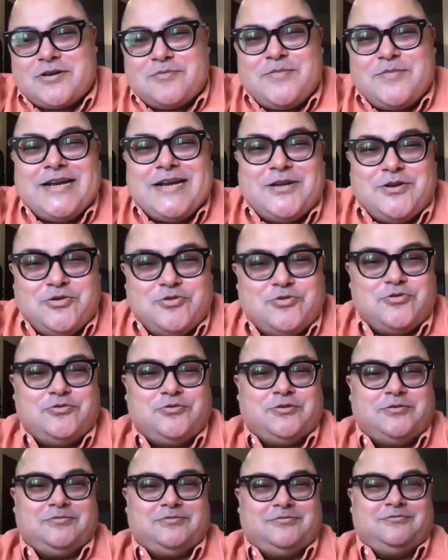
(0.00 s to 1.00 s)
made you
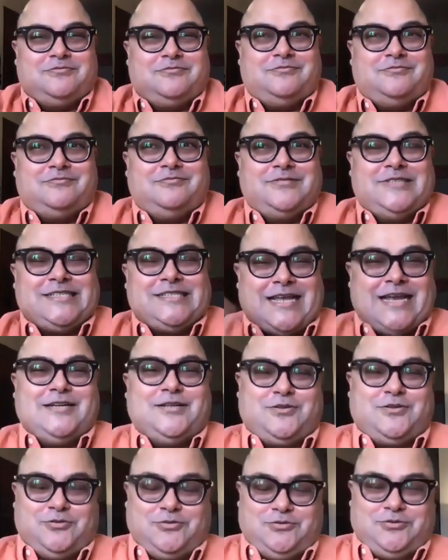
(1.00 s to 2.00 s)
decide
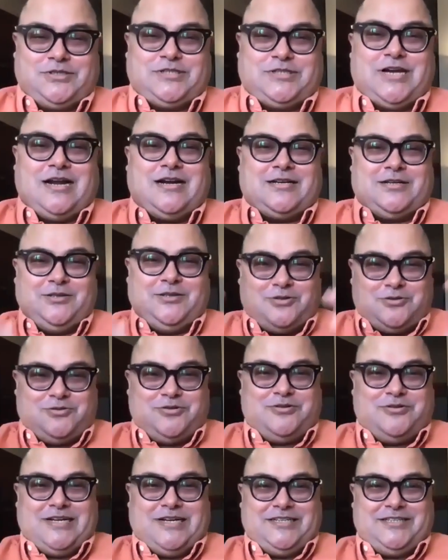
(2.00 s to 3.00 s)
to start your
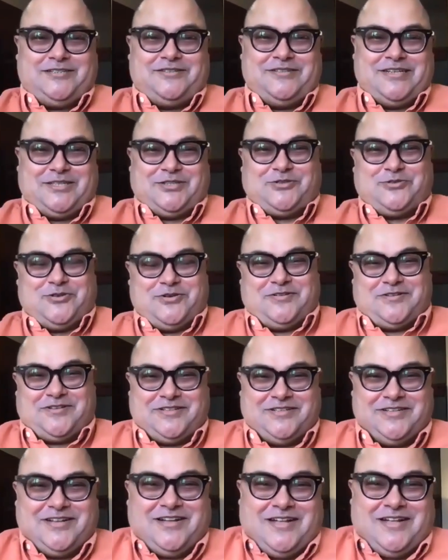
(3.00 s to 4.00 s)
own restaurant
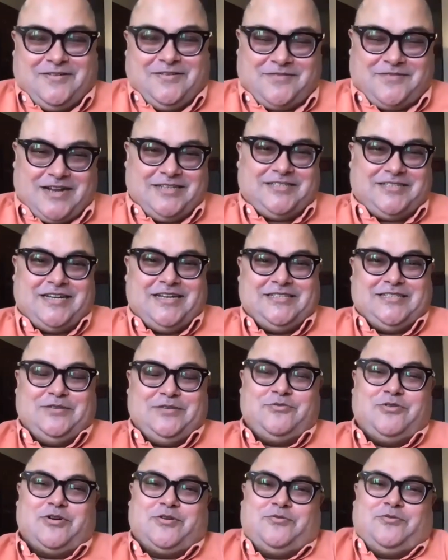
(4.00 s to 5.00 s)
franchising?
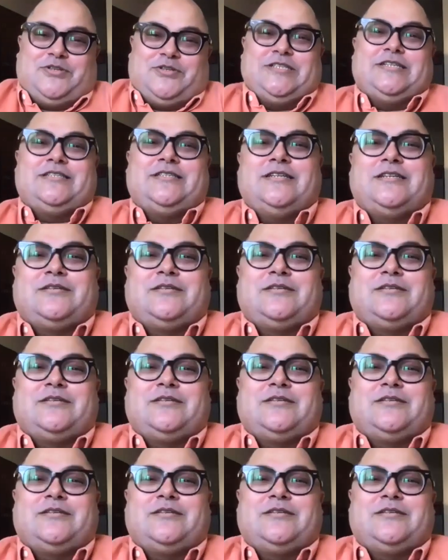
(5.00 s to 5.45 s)
What was it that